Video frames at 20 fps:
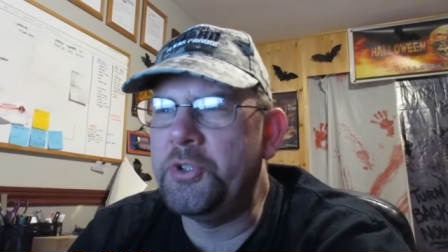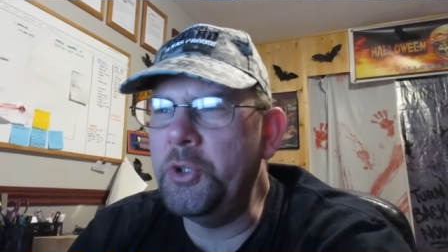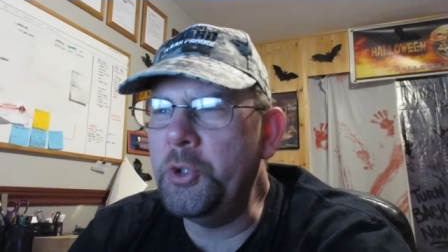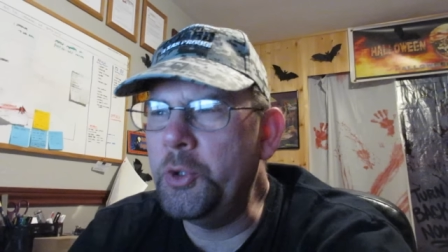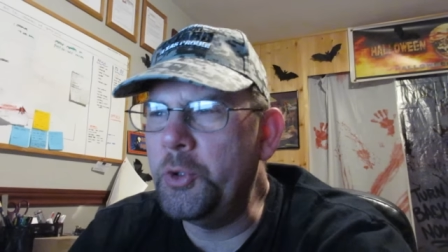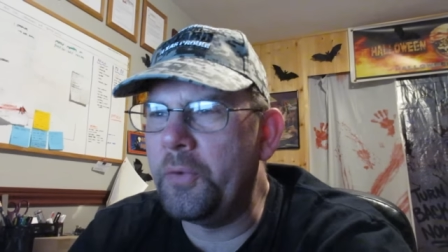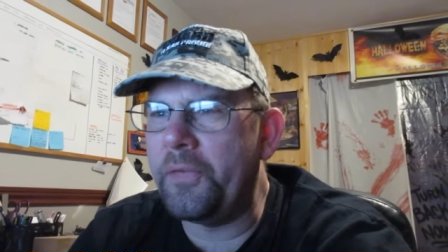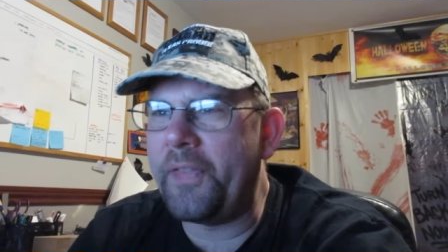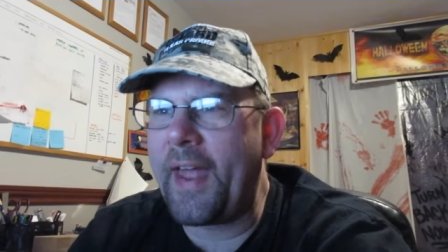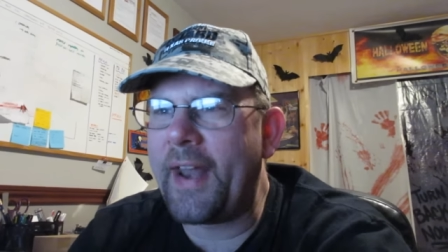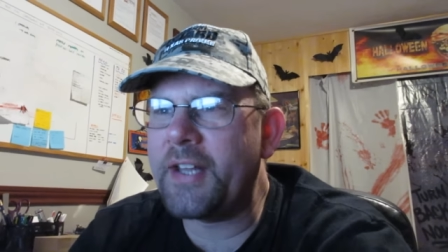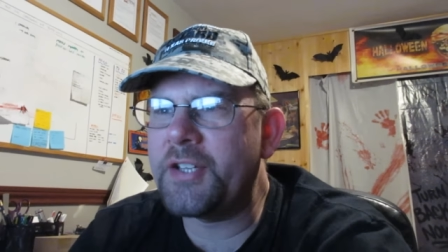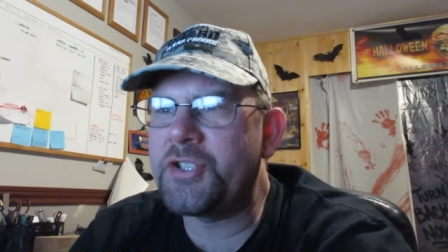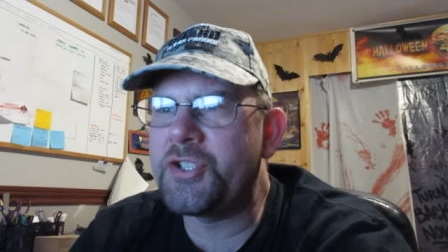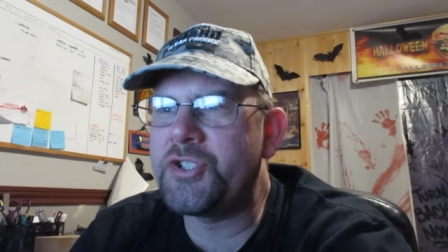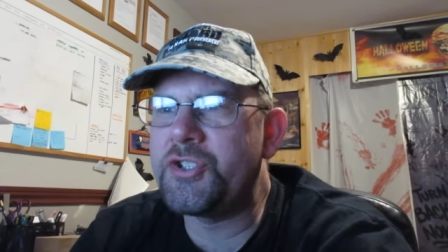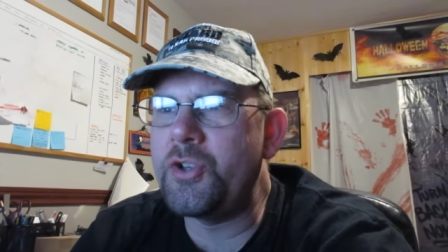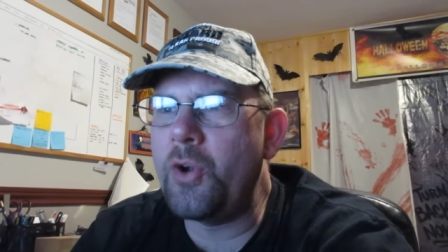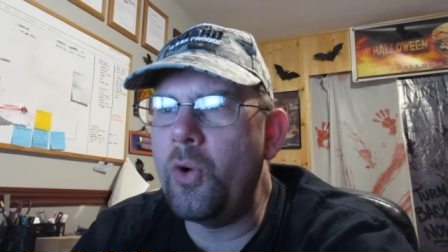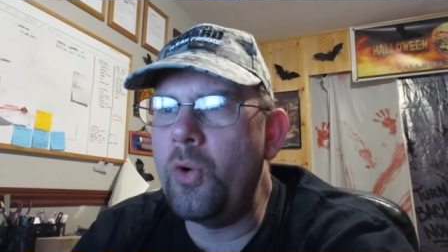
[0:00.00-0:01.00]
Dude, that is
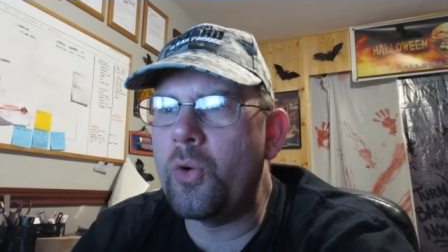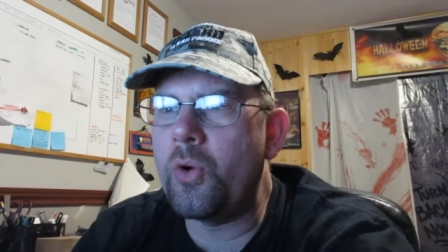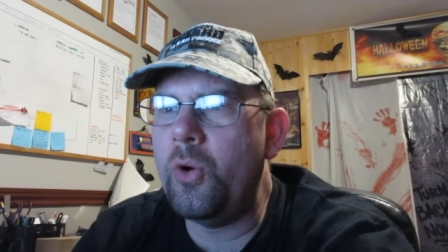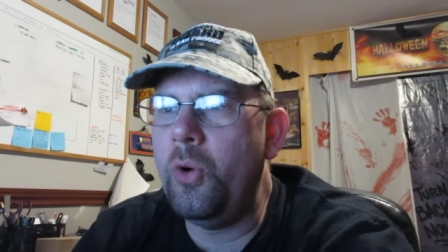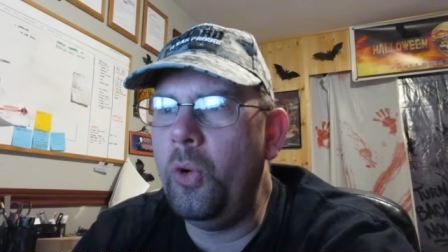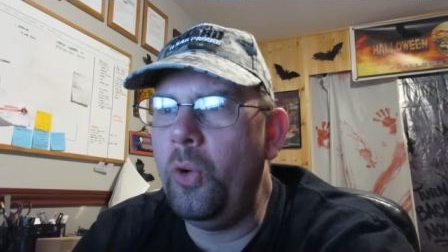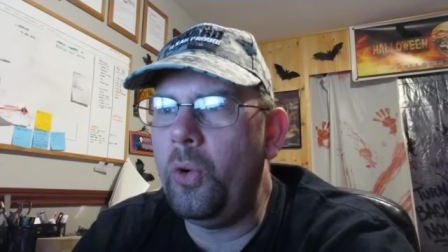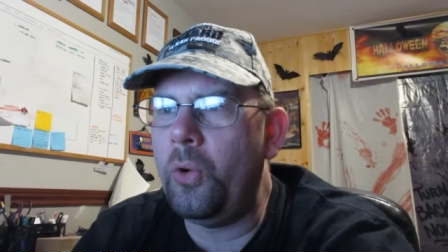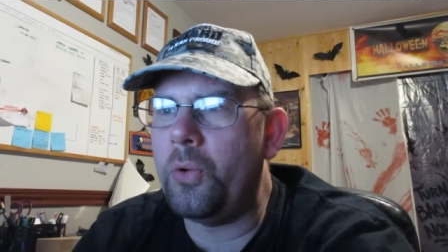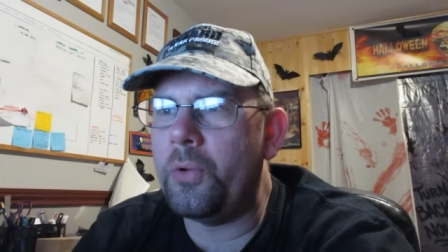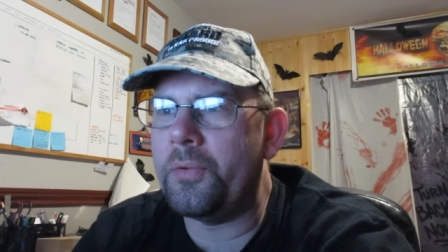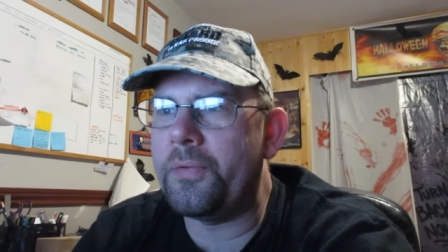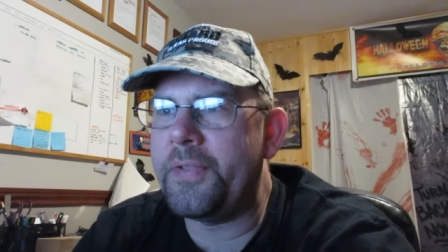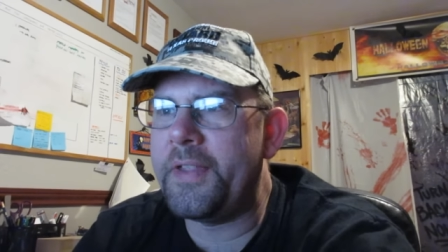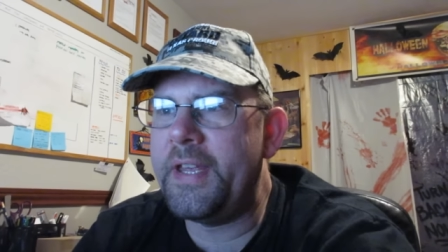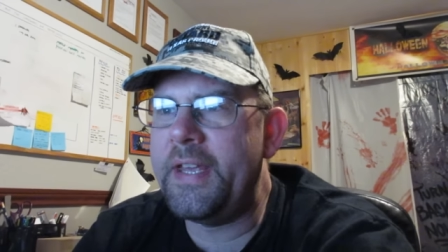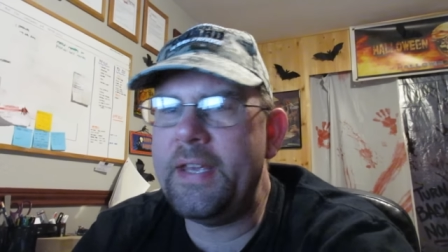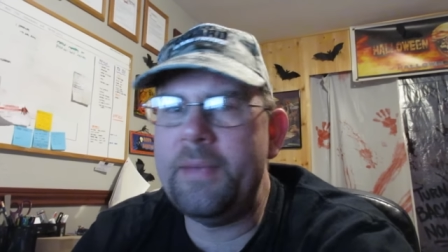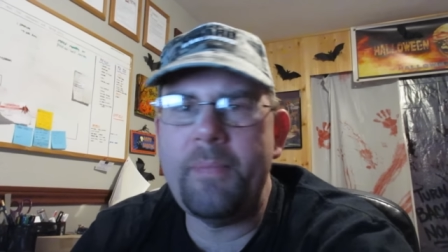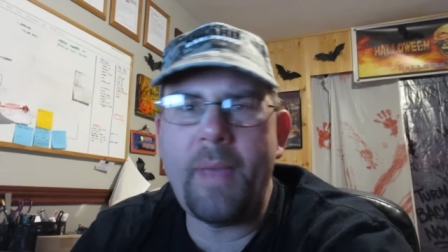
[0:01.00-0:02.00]
so cool.
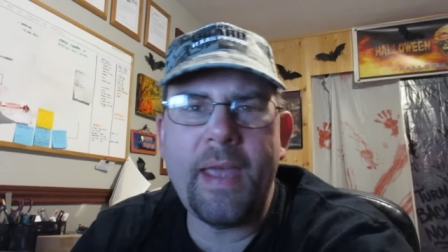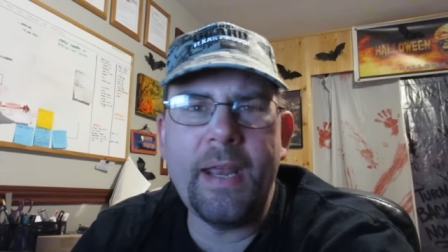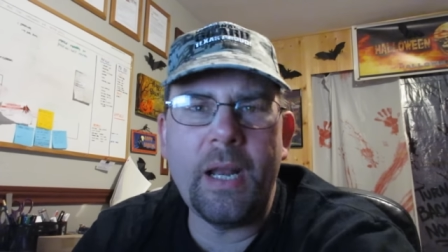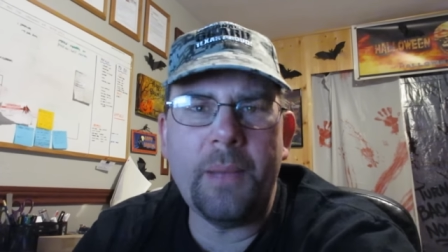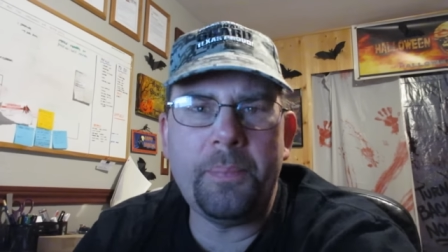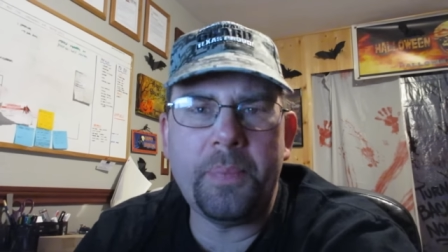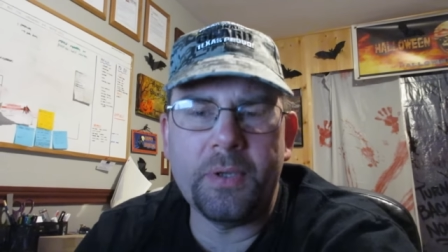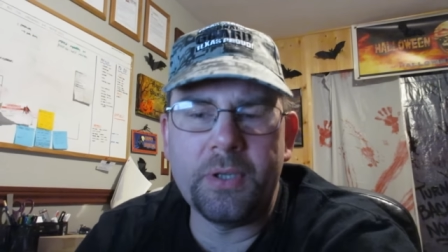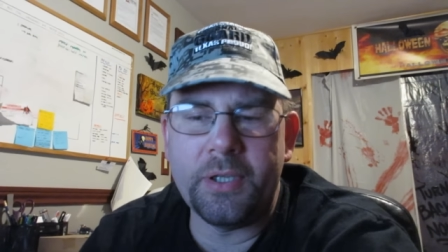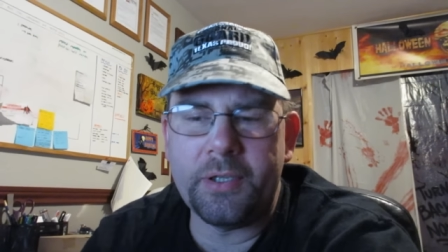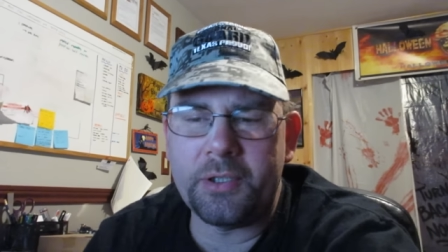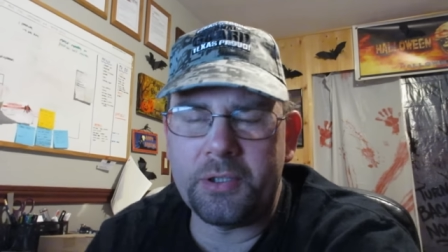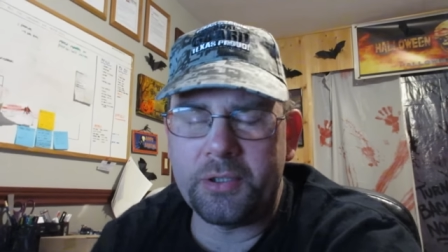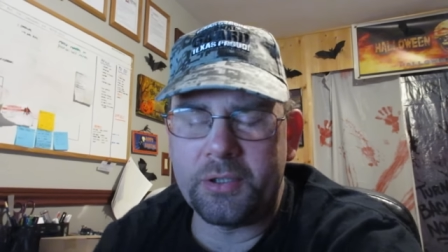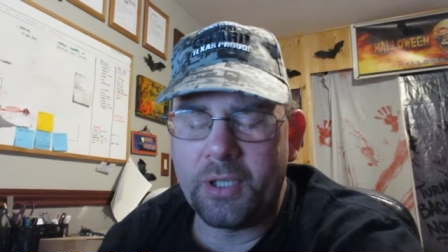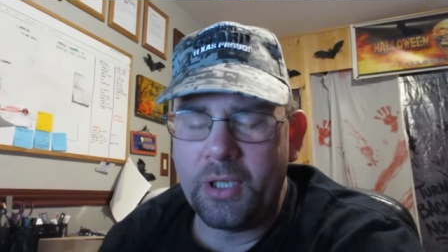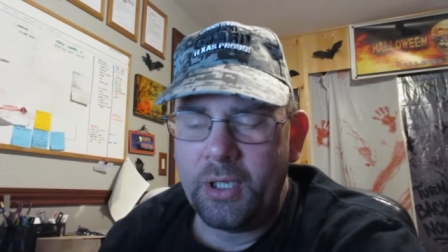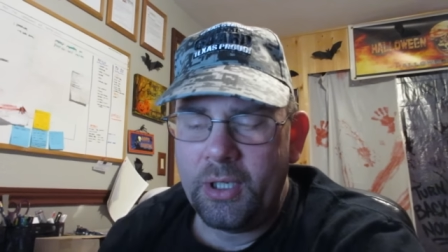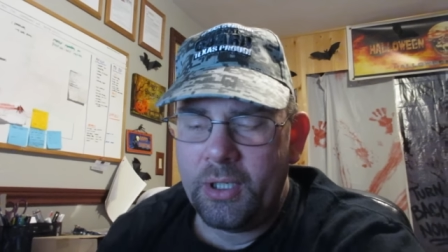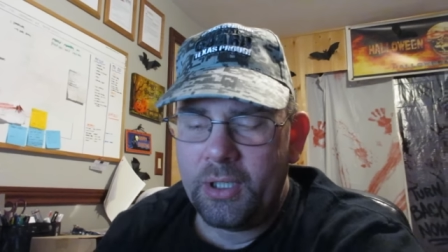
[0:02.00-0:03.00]
He made up a
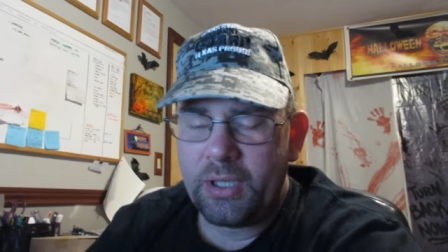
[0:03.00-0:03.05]
little,